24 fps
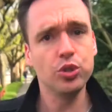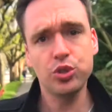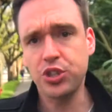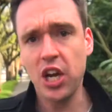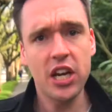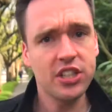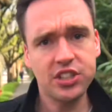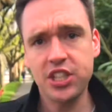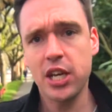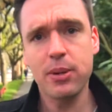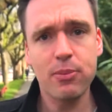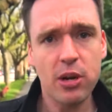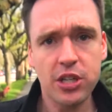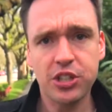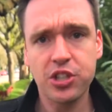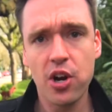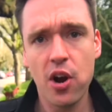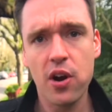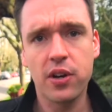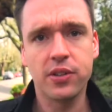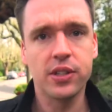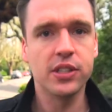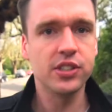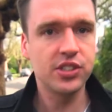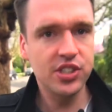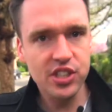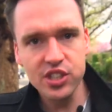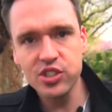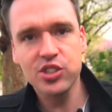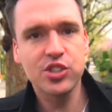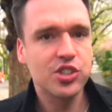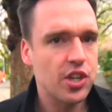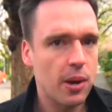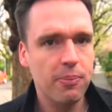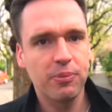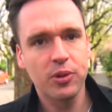you can't take my car. And then
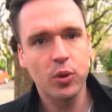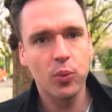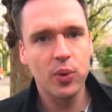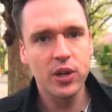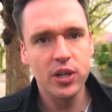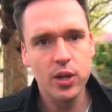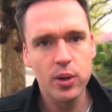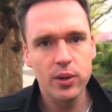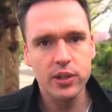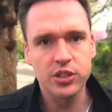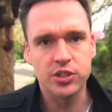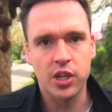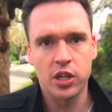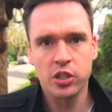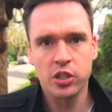Caesar's up in the window and he's